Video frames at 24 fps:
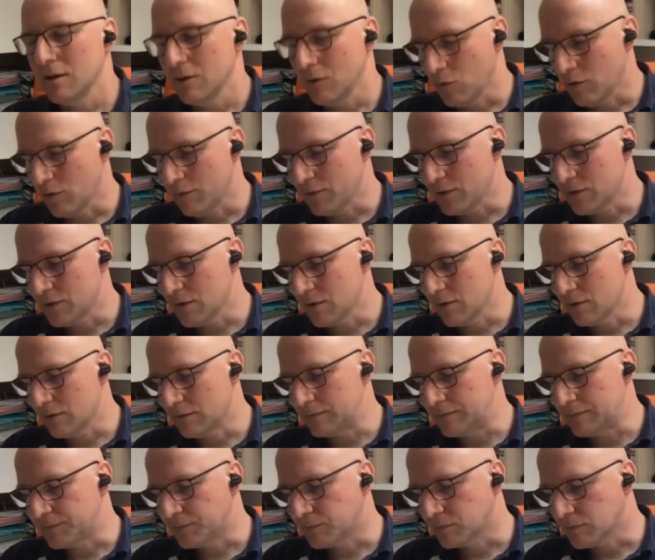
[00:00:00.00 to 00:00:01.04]
all of a
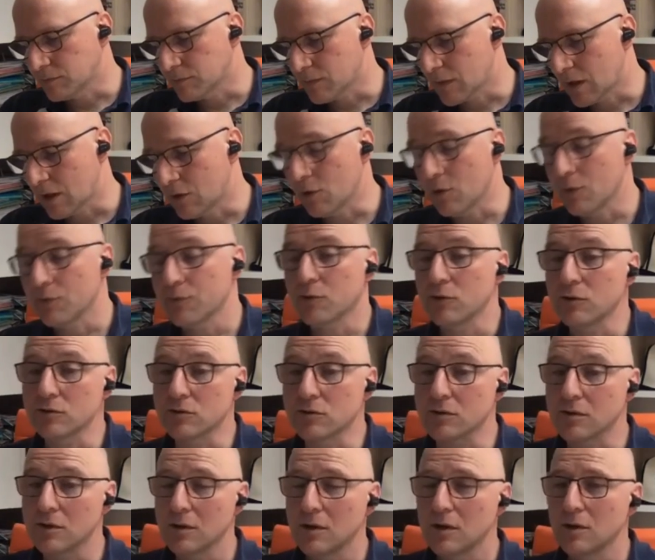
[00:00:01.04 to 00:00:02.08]
sudden. Now, of
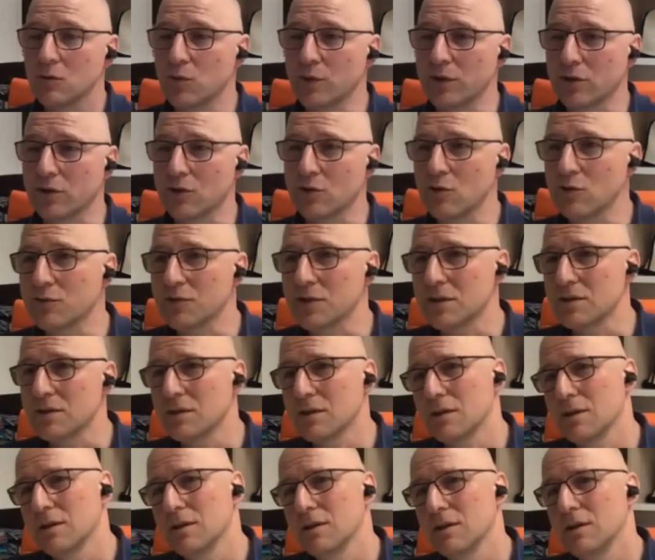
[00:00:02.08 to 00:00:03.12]
course, with COVID,
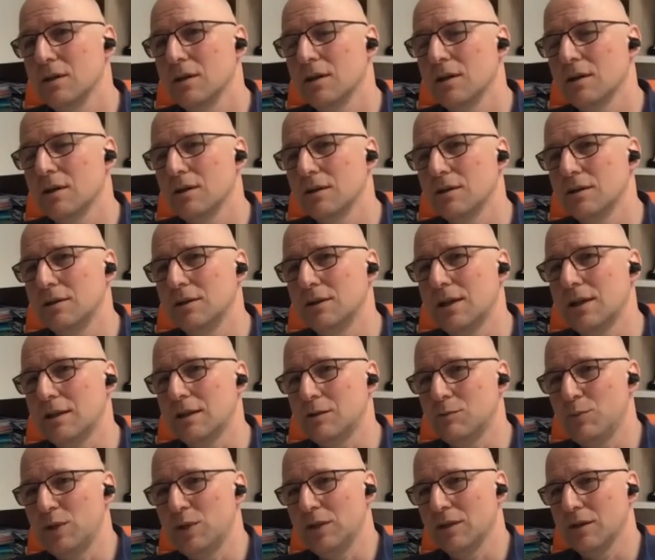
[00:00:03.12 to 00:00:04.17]

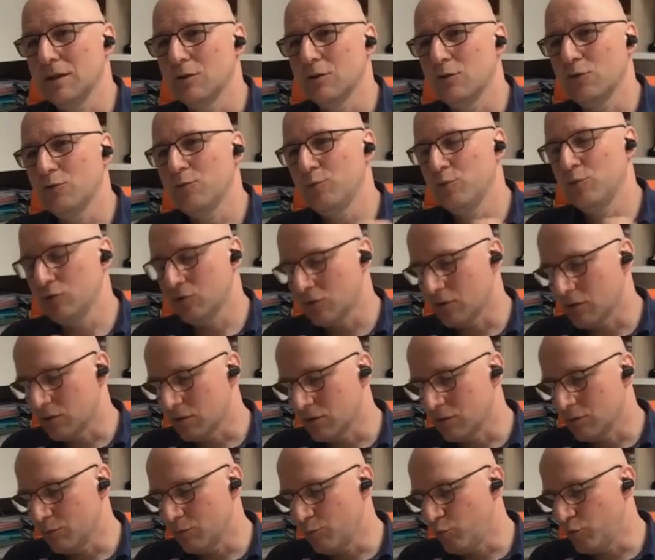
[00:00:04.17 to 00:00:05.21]
that's been kind of
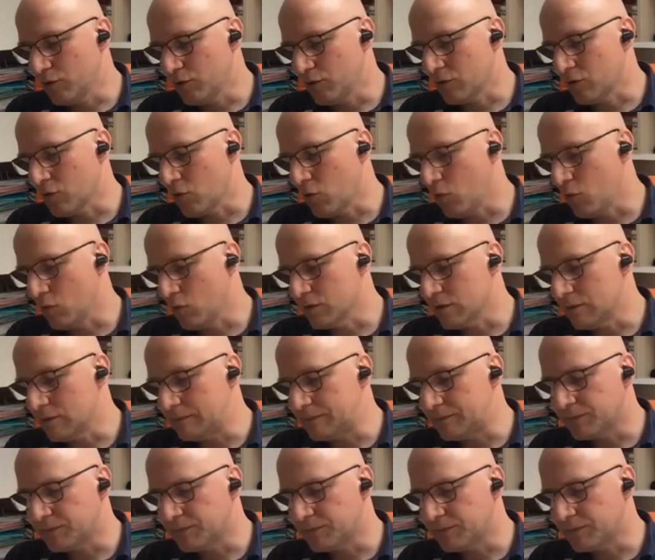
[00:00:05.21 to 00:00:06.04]
put on hold.